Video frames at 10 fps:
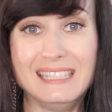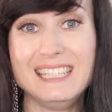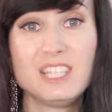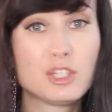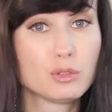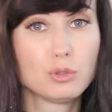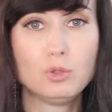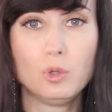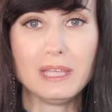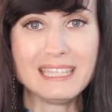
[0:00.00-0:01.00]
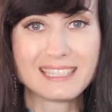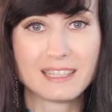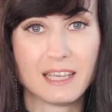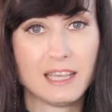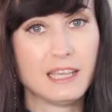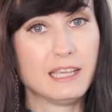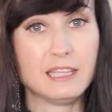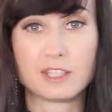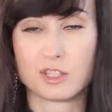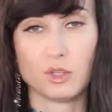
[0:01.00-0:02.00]
Ditch your to-do list.
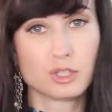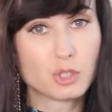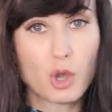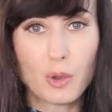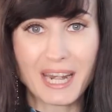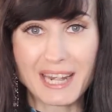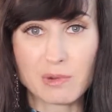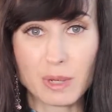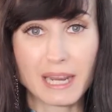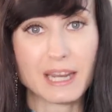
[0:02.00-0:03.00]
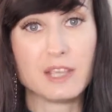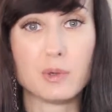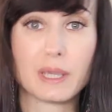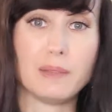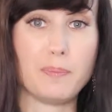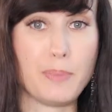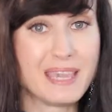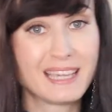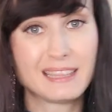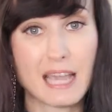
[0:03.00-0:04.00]
It's not going anywhere, you can
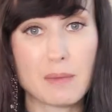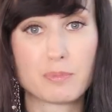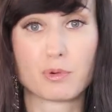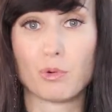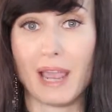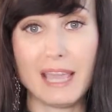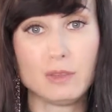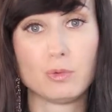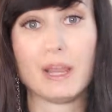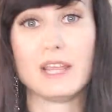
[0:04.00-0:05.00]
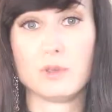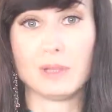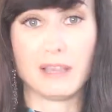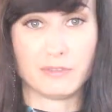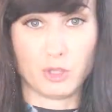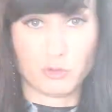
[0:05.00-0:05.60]
pick it up right where you left